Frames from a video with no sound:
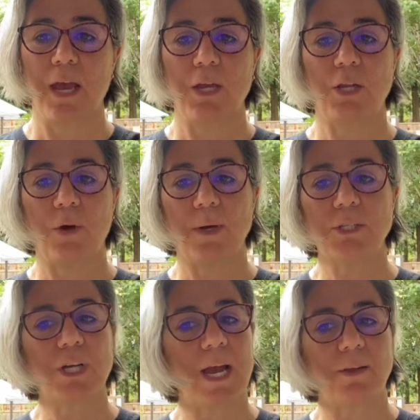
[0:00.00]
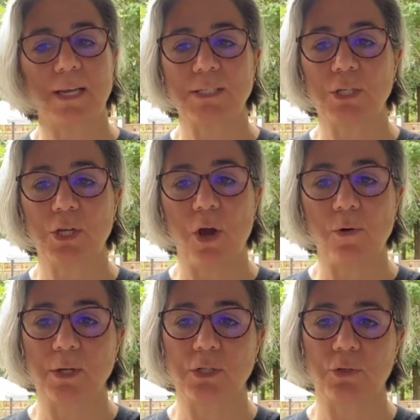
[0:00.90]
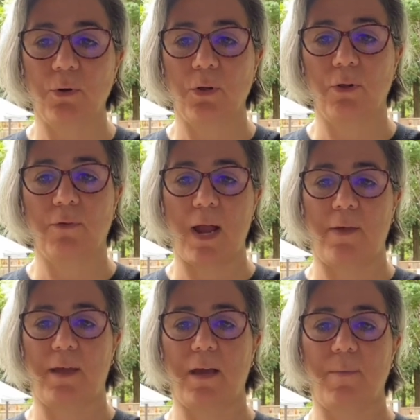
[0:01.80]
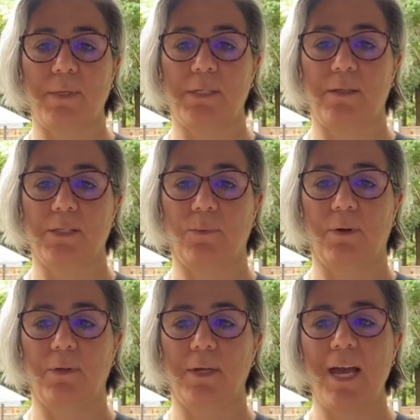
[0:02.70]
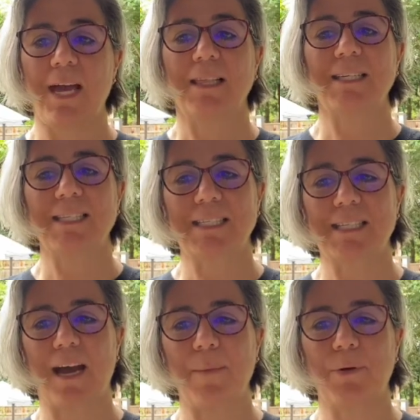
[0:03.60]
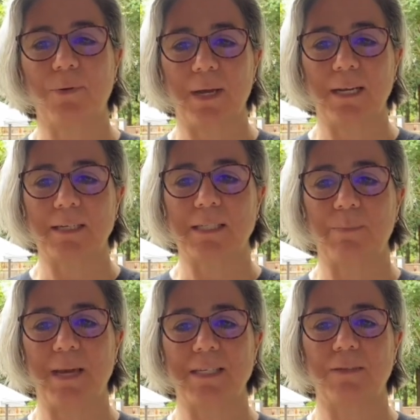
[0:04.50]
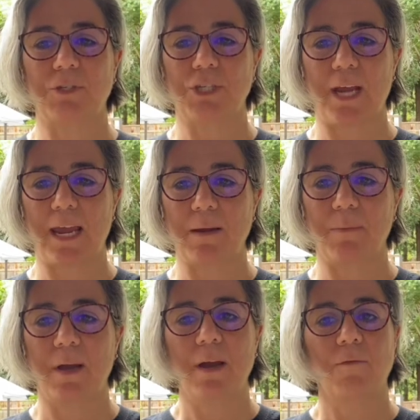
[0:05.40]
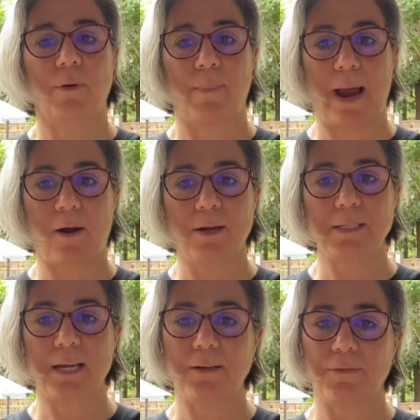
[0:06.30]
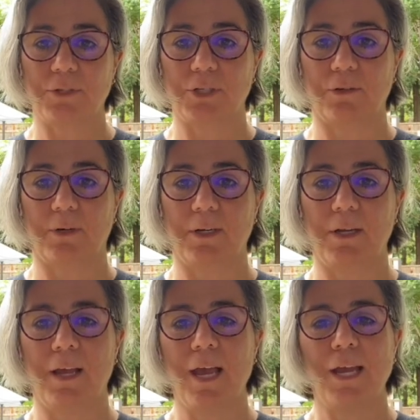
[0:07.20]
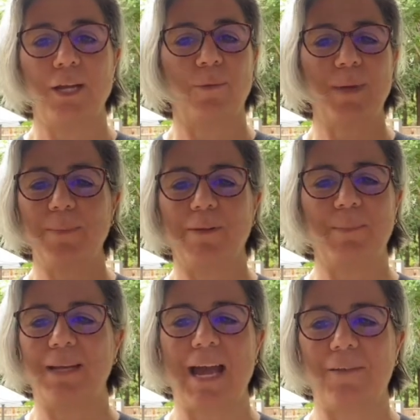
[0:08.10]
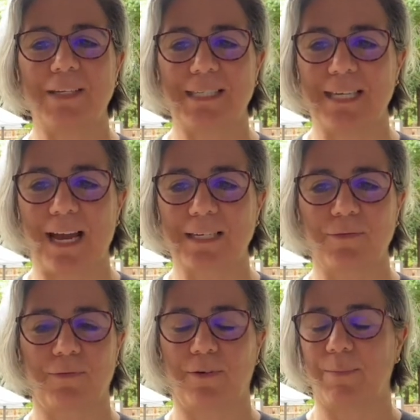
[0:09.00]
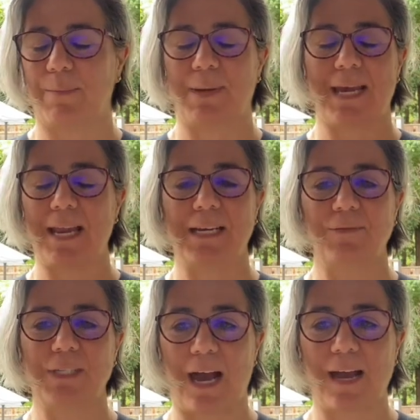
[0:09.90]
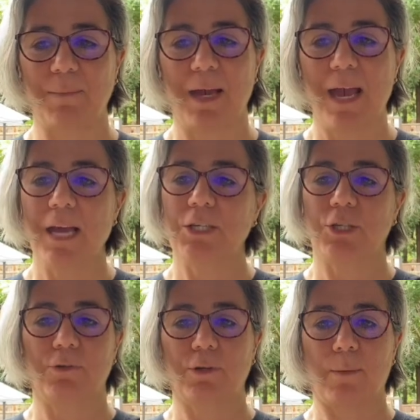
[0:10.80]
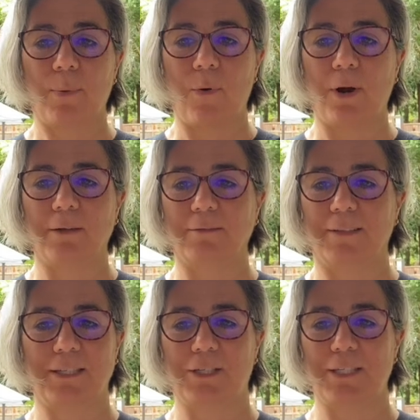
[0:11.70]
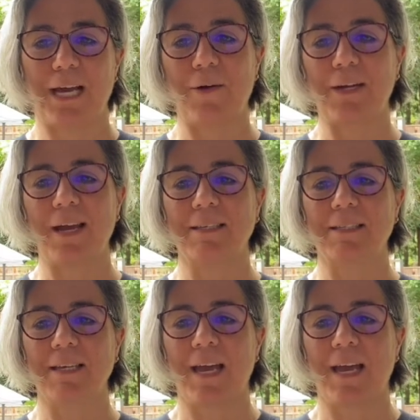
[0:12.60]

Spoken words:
A child has no control over how they come into this world. Let's stop creating a space of shame for parents and for children. People have been having sex from the beginning of time. Children are born. That's just how it is.